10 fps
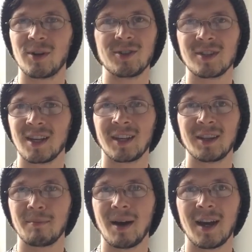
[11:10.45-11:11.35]
Just like in
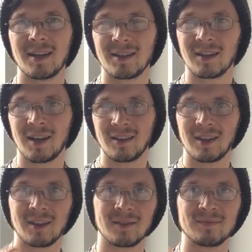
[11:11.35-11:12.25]
the mind, they're